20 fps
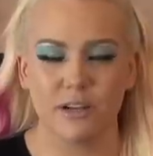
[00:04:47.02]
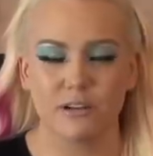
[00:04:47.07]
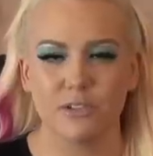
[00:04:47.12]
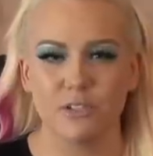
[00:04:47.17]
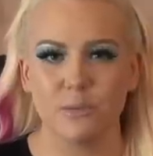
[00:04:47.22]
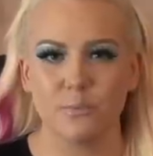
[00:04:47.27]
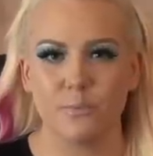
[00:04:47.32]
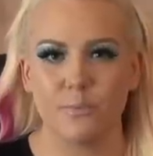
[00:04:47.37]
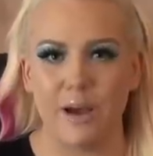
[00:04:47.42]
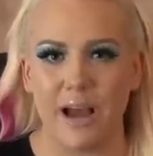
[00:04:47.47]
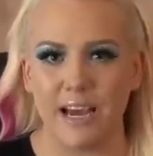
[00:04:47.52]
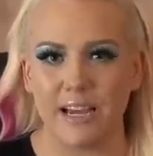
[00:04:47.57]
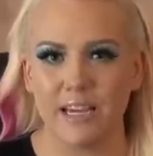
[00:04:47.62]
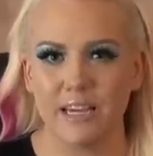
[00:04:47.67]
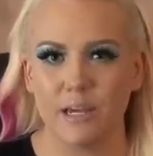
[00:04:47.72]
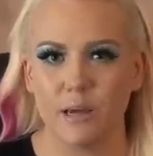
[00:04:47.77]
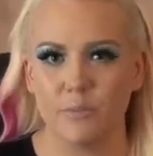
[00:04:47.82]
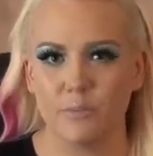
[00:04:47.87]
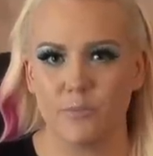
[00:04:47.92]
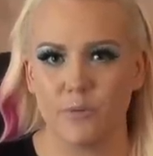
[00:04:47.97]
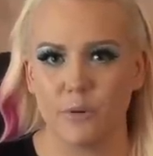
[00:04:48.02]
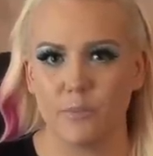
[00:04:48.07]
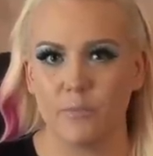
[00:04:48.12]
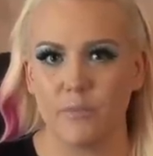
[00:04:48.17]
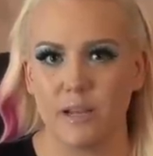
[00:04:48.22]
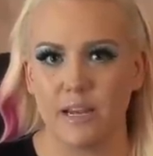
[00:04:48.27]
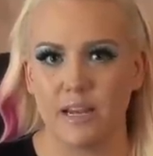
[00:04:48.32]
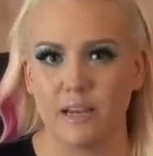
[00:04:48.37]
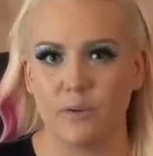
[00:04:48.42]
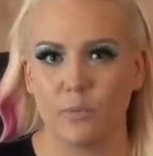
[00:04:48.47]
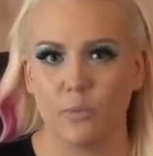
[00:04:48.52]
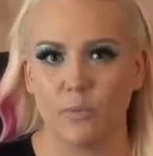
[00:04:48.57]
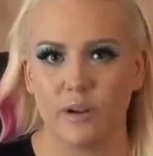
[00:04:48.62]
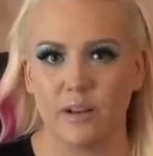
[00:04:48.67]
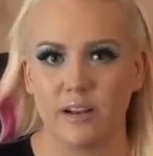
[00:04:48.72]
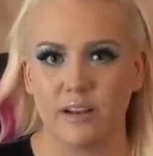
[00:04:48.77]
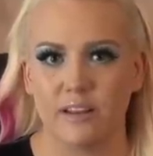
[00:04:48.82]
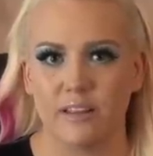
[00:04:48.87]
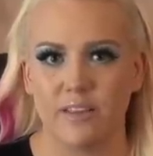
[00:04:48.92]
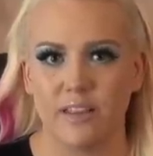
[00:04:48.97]
Now, just backing up for a minute,
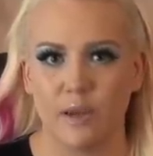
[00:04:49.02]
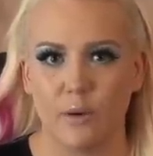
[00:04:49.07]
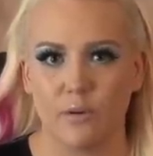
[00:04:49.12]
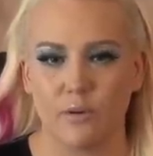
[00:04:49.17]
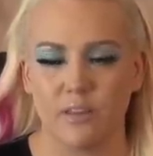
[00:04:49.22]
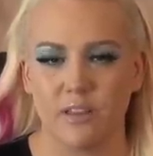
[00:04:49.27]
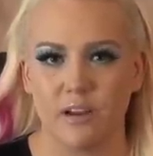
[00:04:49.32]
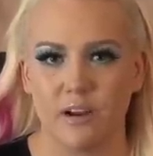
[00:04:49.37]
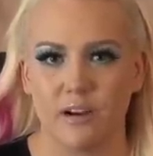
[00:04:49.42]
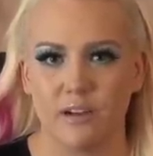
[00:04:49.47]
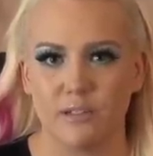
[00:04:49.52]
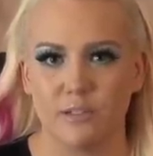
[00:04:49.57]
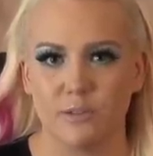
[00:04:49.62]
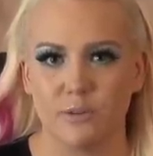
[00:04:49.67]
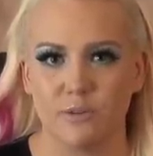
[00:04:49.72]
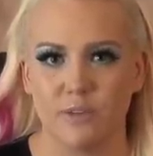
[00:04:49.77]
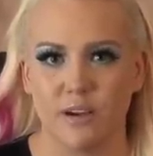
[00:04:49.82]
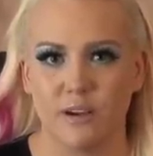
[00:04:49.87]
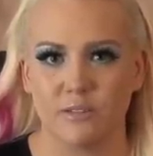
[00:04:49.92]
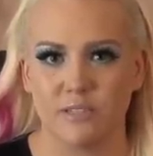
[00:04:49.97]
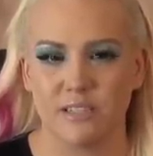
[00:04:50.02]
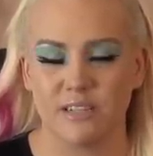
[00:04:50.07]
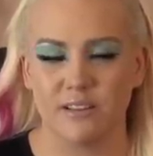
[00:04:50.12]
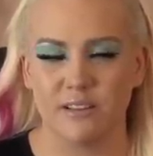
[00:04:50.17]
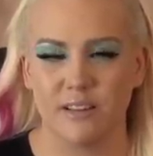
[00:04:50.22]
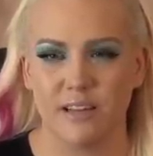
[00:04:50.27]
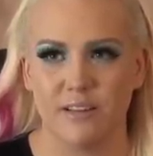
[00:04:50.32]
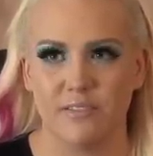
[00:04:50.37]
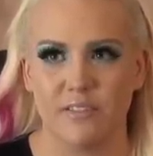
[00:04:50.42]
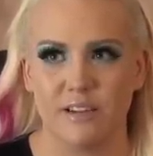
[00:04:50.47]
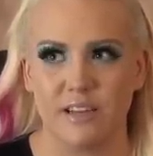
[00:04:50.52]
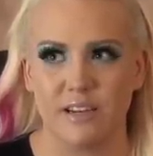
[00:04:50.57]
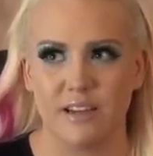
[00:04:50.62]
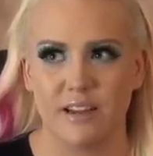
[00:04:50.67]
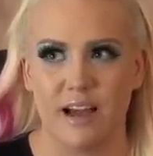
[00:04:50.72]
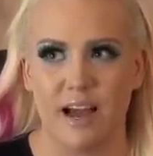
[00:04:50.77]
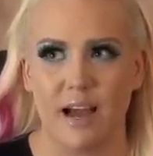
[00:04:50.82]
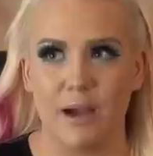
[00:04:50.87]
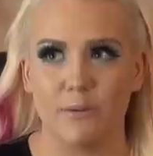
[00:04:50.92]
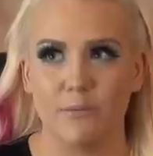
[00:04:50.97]
when they were there in two thousand
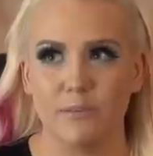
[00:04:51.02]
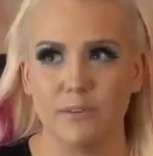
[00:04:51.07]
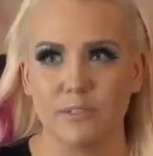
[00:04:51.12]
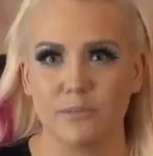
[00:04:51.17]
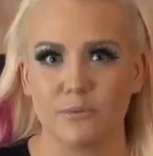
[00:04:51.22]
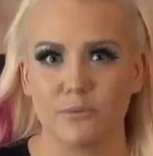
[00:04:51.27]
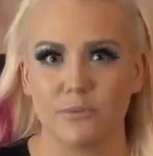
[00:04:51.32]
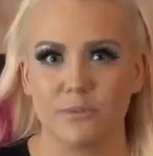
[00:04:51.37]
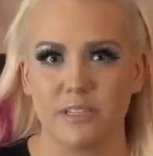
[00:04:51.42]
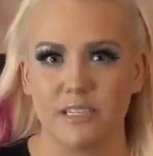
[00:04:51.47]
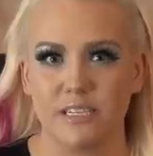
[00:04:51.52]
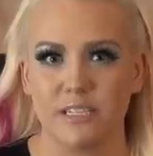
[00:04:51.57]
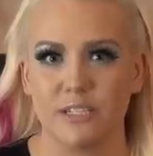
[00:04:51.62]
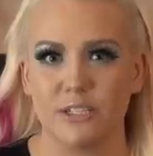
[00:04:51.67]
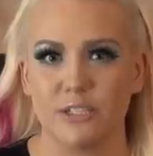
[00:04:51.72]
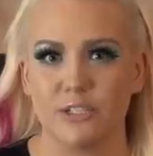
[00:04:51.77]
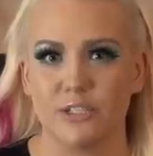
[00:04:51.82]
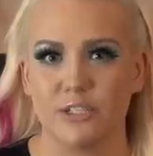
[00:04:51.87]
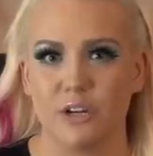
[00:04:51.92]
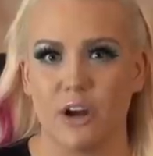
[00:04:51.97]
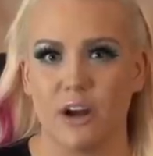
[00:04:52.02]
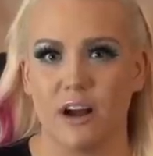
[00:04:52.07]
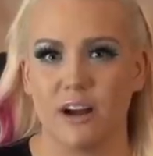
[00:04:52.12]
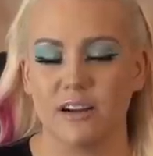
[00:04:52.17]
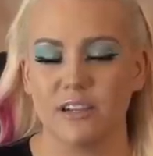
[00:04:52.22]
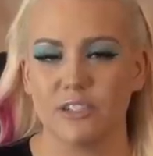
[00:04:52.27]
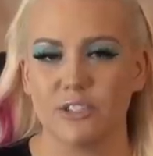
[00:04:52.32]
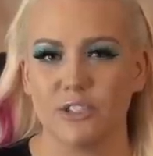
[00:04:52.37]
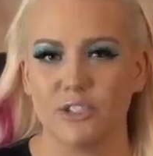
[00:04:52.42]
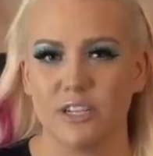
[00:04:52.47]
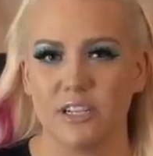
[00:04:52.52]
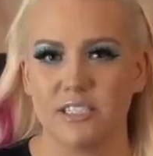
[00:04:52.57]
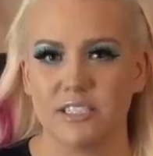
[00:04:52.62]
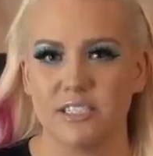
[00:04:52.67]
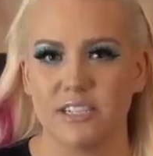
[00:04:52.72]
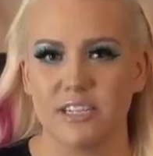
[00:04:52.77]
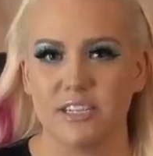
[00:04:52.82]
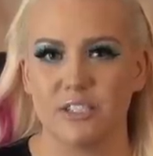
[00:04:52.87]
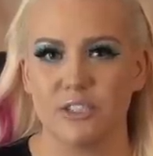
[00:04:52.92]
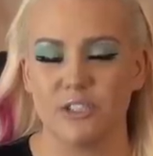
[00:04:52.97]
eleven, I was really shocked
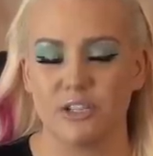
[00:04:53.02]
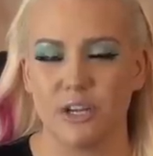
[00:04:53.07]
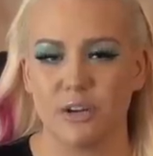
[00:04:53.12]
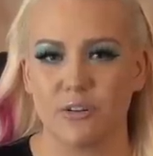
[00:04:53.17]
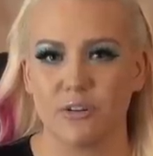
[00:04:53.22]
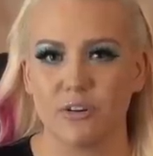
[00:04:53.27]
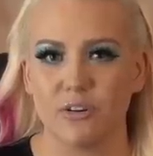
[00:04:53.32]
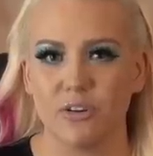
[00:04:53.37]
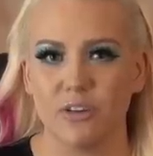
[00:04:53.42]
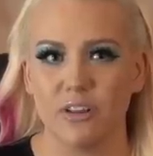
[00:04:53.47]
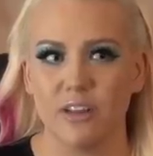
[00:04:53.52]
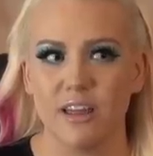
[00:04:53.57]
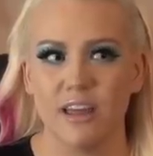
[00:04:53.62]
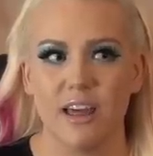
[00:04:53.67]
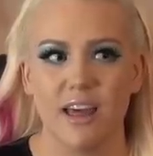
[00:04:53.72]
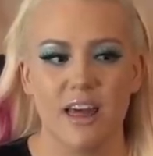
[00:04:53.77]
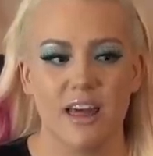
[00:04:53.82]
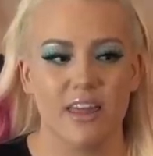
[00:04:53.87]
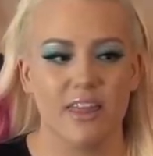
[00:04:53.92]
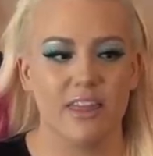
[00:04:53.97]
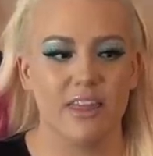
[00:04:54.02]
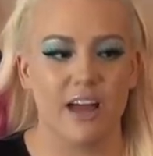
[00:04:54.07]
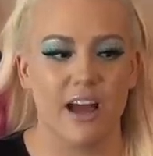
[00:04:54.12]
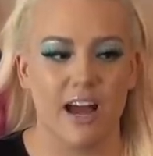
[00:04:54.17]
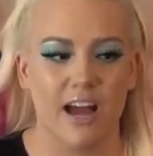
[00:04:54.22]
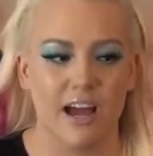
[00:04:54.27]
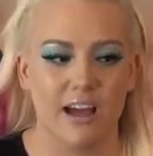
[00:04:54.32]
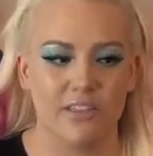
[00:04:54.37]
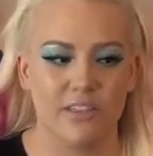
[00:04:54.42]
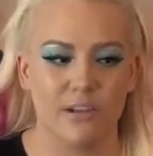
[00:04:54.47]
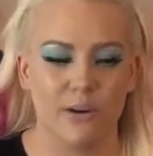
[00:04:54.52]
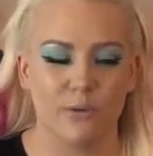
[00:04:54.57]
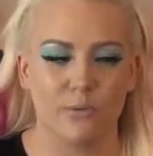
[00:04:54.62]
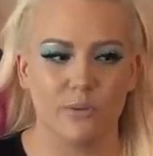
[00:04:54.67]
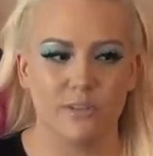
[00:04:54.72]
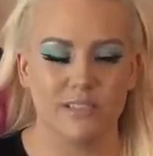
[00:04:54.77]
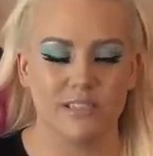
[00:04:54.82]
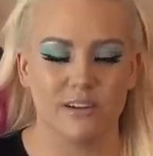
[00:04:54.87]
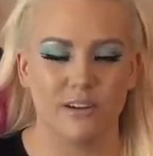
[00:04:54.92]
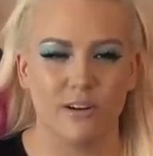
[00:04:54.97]
just in general that there
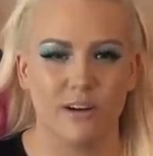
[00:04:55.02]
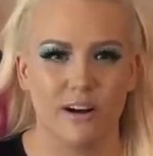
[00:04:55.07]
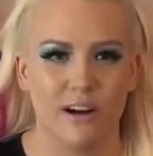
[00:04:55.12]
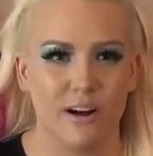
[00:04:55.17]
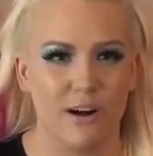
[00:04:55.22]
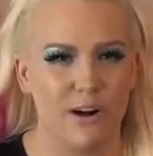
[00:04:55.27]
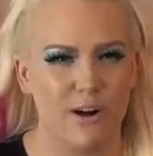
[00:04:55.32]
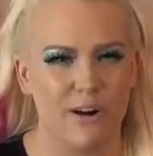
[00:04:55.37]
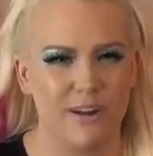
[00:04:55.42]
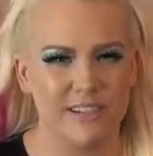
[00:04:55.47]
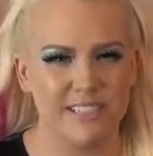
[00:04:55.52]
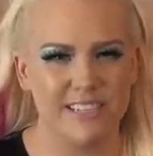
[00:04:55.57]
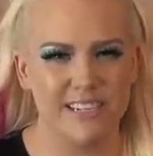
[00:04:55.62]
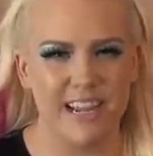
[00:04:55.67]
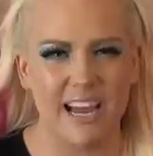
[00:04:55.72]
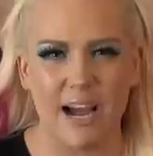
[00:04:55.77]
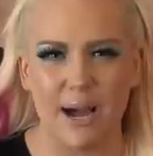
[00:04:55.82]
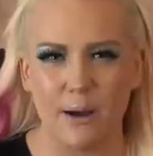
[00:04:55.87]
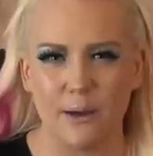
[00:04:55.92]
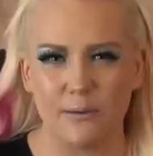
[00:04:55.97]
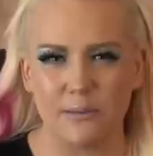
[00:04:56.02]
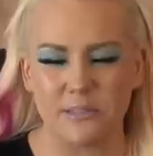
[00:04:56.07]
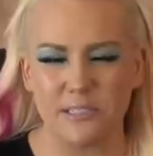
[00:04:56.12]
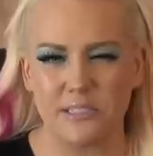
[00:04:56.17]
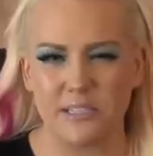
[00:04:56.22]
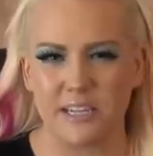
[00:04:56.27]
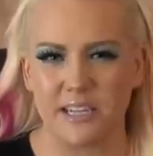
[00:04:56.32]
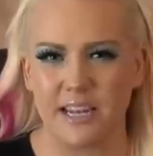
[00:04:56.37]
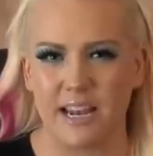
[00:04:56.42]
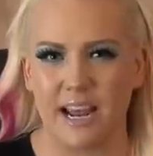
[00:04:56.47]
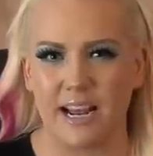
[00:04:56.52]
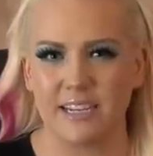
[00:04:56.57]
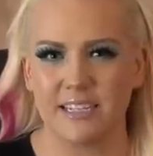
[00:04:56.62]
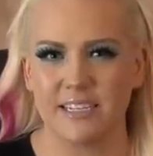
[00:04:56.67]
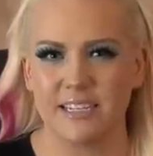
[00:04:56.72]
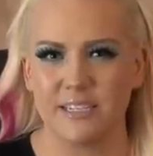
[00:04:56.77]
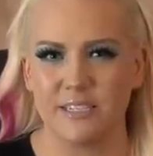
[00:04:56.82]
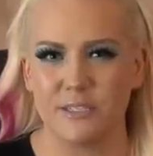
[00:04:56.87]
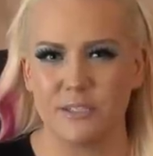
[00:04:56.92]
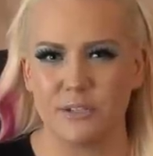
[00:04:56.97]
was a haunted house
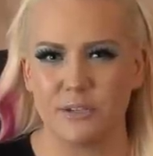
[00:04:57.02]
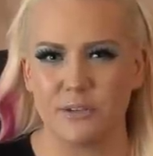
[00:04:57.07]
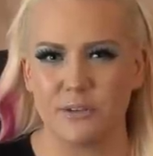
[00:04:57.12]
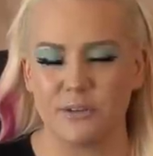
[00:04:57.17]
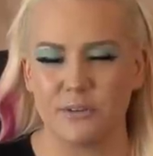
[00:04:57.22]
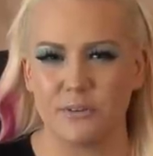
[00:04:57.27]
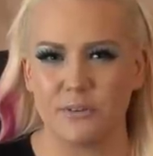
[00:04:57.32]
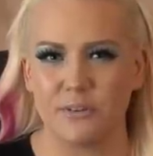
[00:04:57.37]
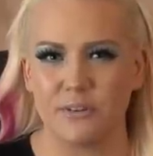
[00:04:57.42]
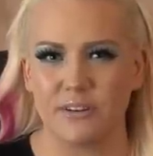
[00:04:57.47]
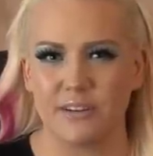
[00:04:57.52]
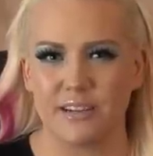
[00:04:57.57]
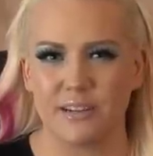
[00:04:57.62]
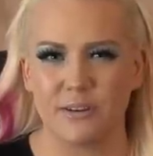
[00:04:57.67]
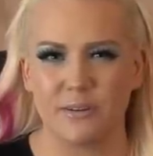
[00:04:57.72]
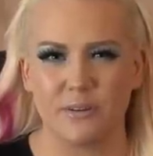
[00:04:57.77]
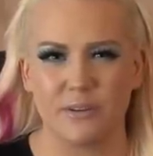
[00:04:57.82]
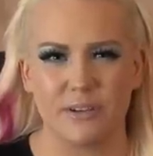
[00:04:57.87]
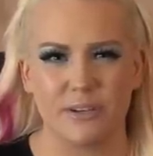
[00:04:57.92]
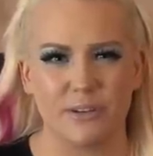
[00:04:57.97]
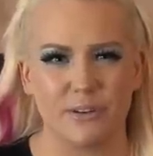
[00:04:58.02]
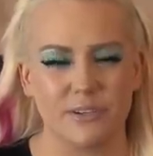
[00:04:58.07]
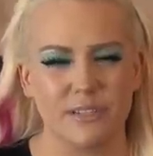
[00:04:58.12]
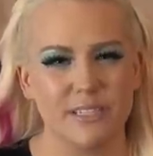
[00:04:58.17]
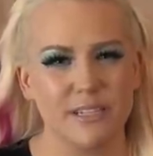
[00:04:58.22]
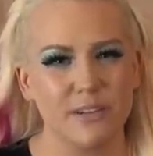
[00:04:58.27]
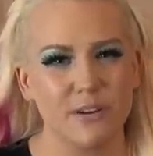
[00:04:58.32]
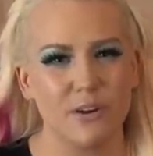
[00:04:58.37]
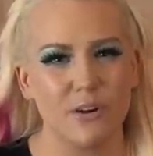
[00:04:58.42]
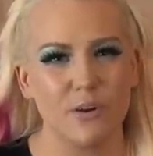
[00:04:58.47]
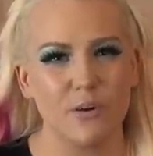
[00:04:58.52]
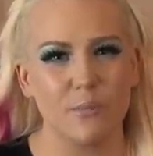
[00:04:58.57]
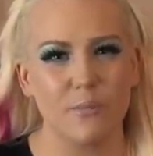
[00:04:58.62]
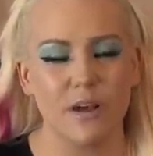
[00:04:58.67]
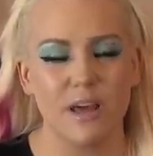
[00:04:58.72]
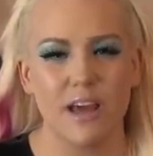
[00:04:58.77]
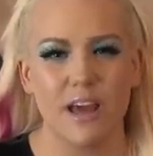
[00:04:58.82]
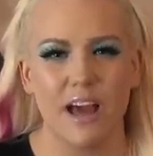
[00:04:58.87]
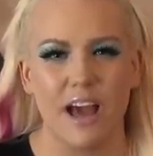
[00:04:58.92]
connected to, you know, a nursing home.